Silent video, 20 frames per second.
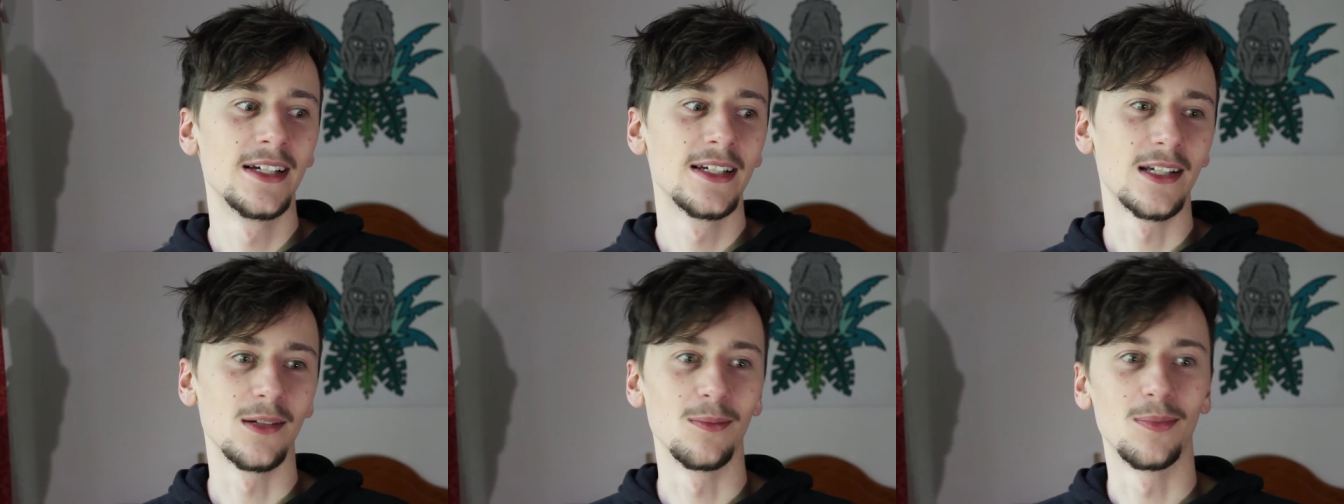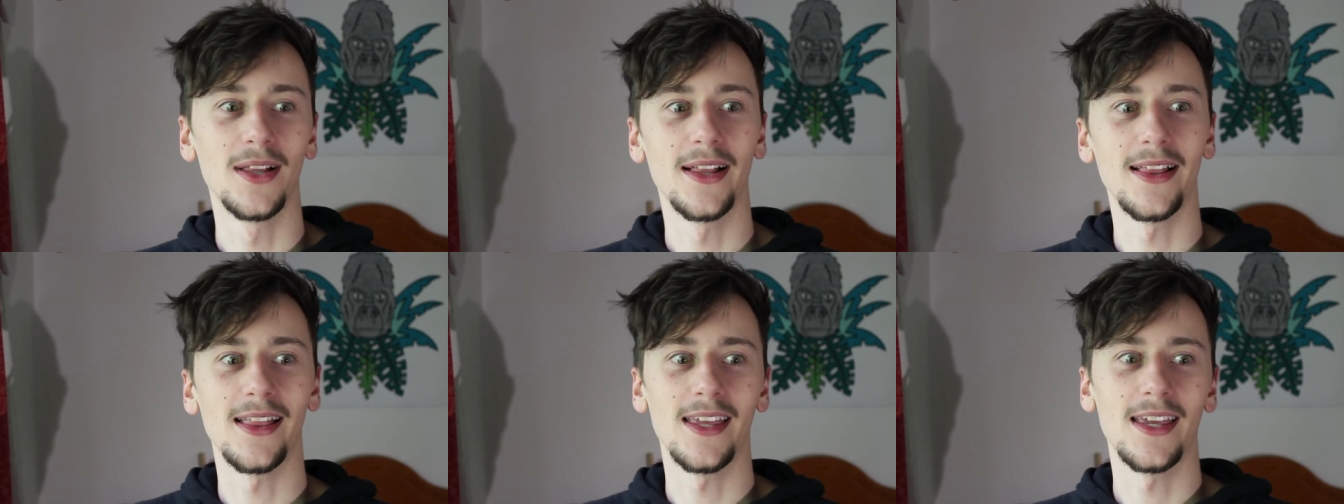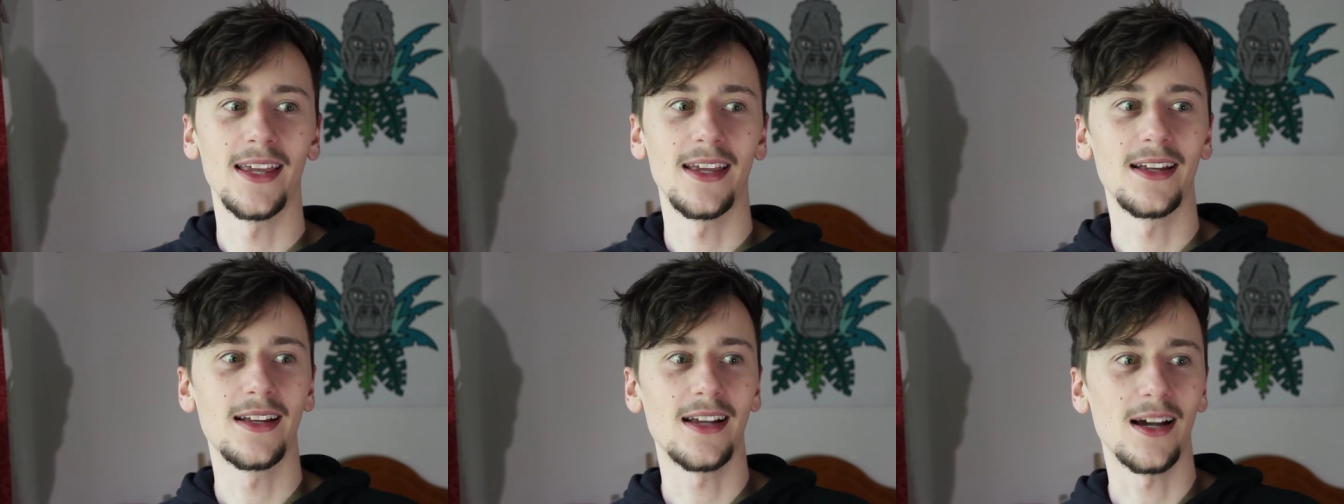
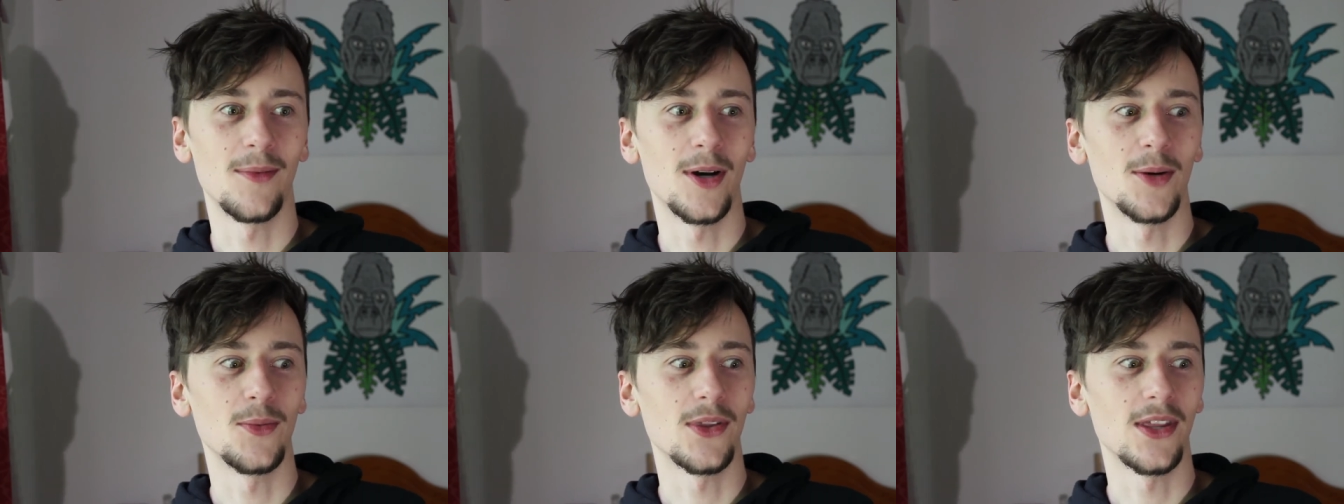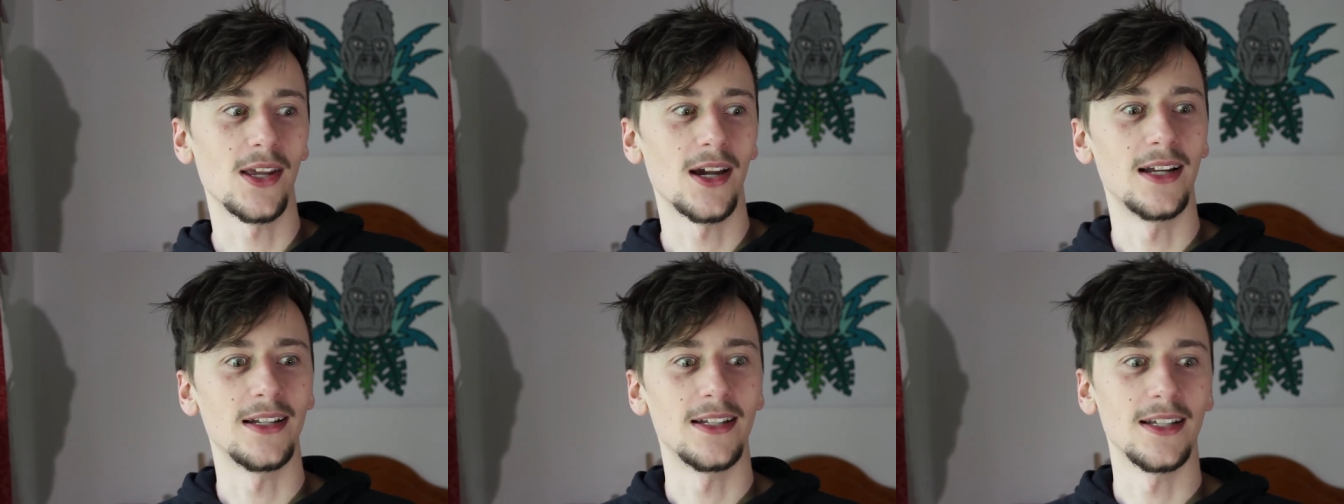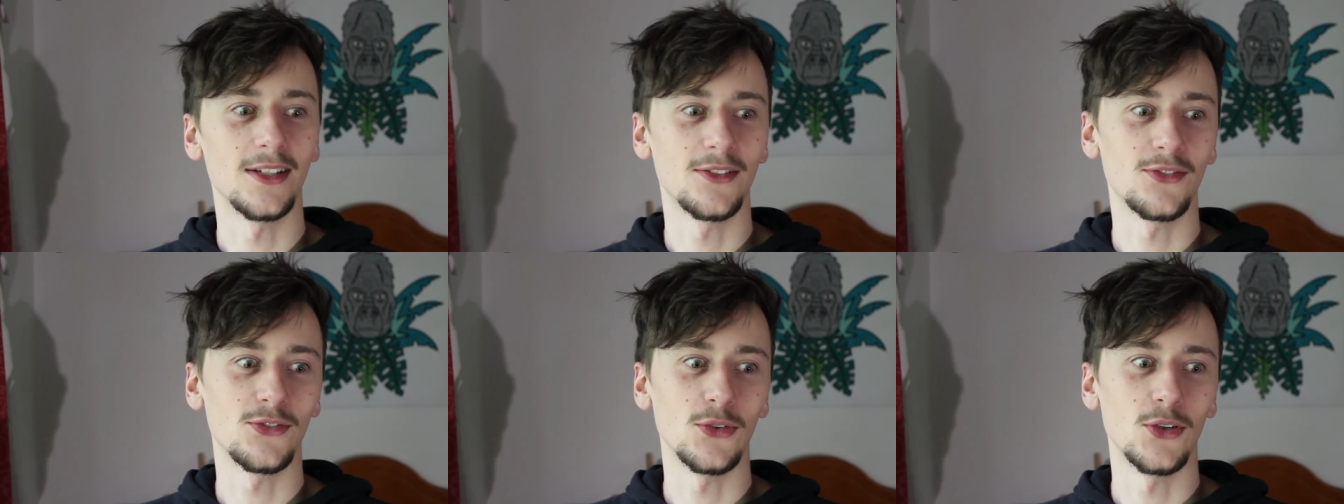completely come up with the
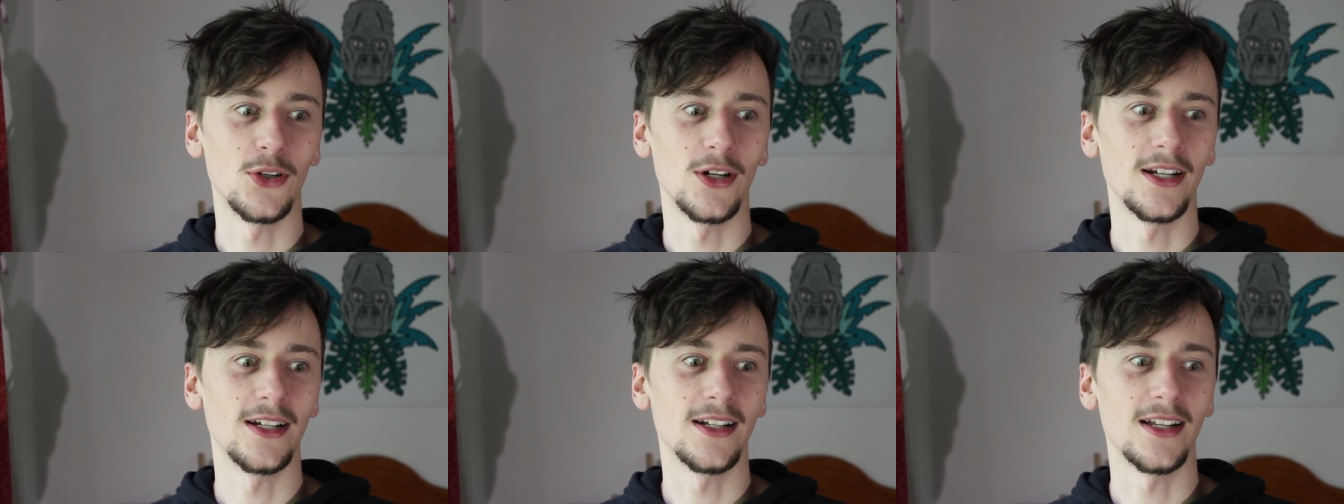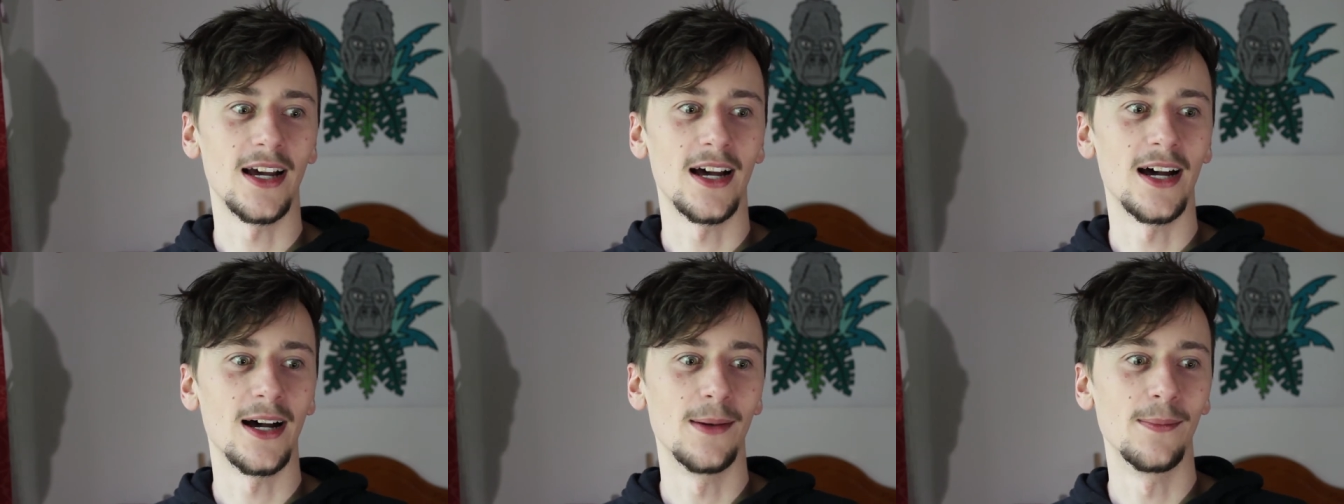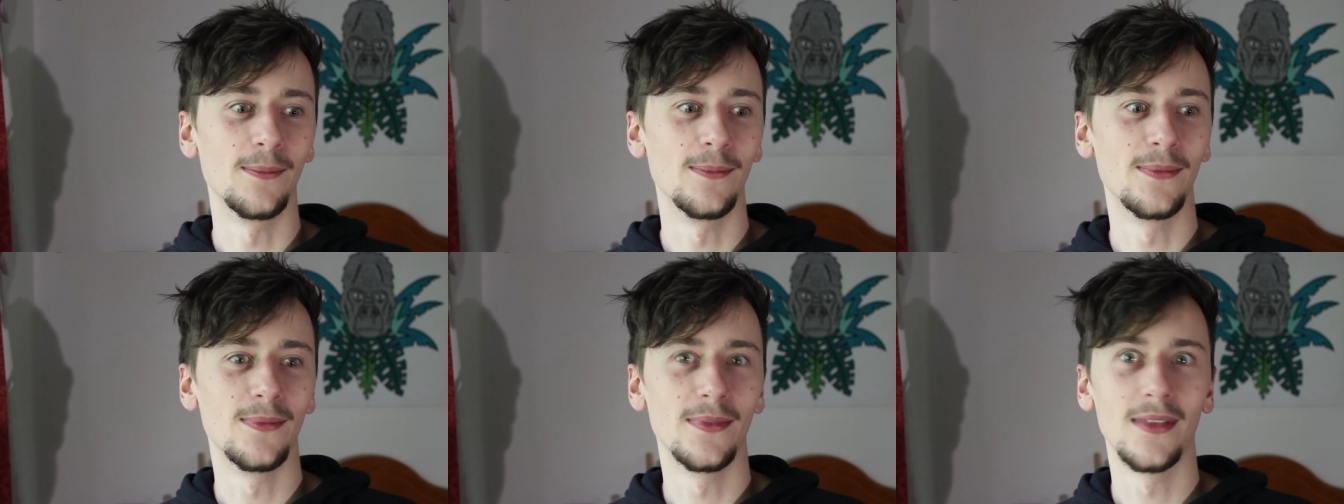ideas for it
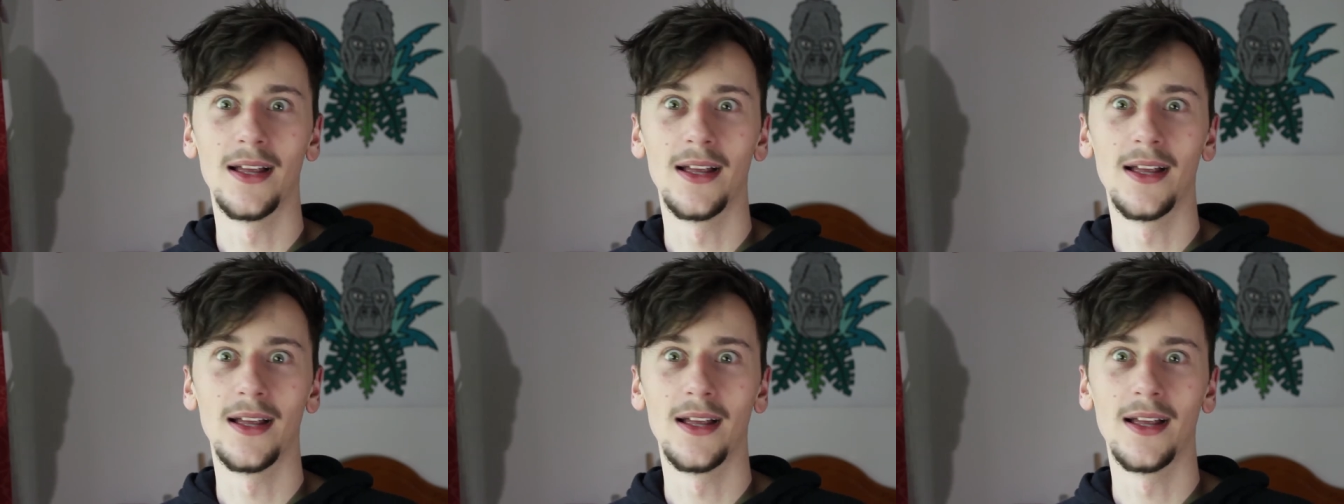um,